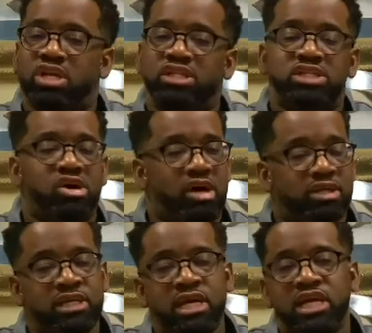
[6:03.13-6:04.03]
a little harder,
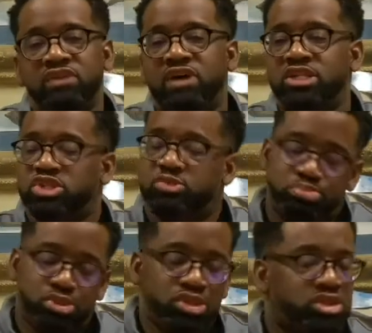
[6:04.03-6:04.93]
if I just
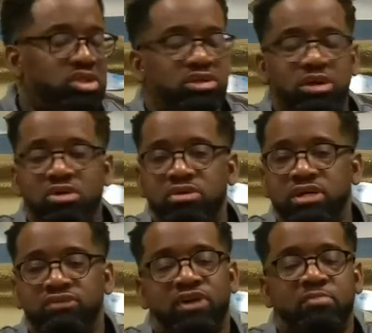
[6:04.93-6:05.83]
push a little longer,
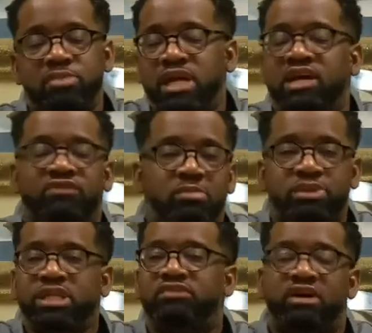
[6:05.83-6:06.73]
if I beg, if I
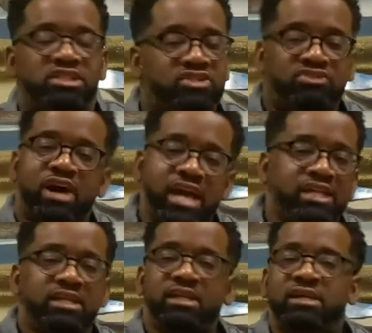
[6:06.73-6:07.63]
plead, if I just fight,
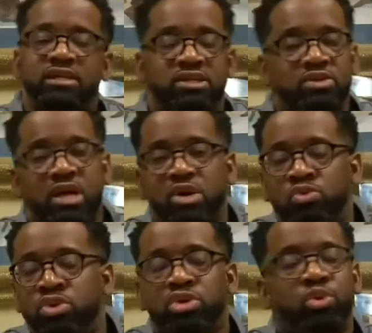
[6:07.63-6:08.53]
you know, I don't
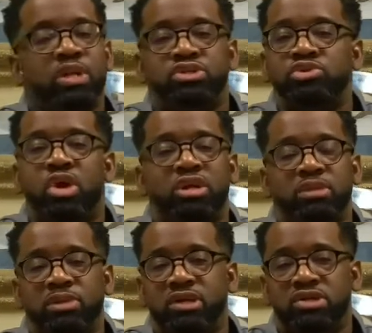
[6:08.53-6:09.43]
want to quit too early
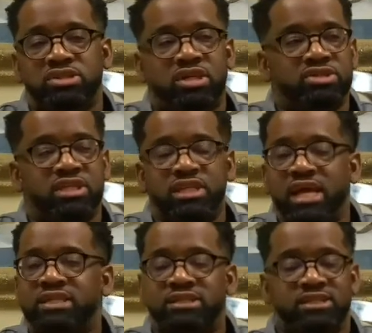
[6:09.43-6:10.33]
because because the
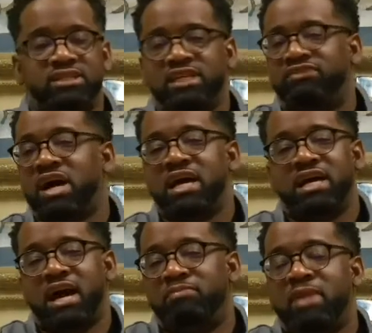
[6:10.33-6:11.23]
next if I
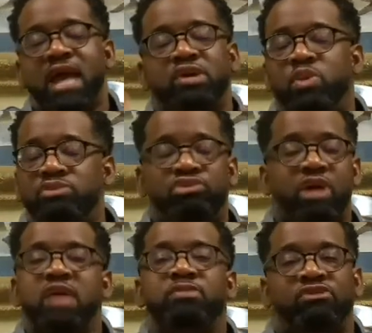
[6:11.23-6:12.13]
I might quit
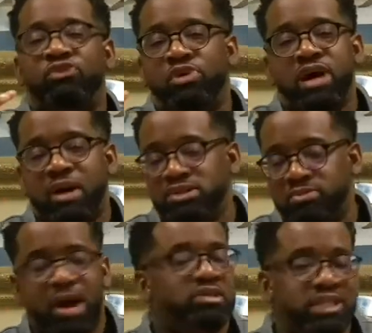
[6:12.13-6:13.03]
right before I was
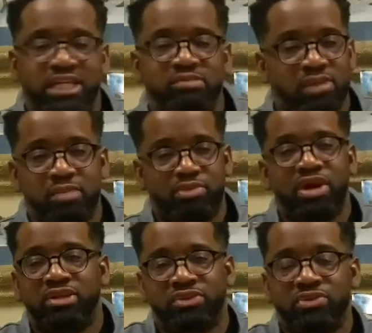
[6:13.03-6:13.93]
about to get my
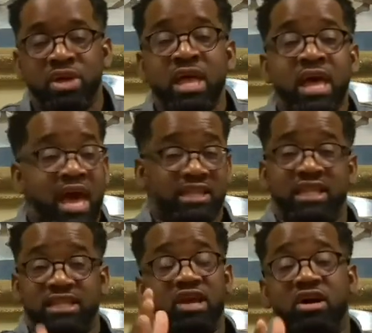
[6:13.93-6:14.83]
breakthrough. And th
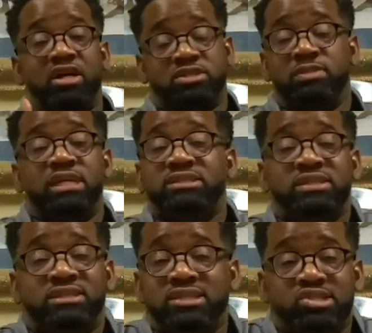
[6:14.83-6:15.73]
there are some
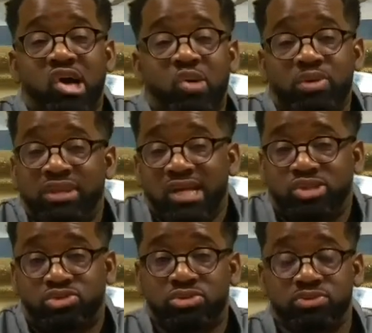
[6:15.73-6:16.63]
instances, y'all, where that's
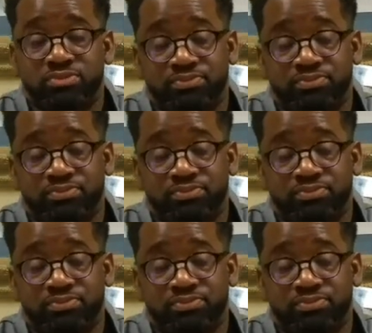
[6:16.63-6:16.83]
true.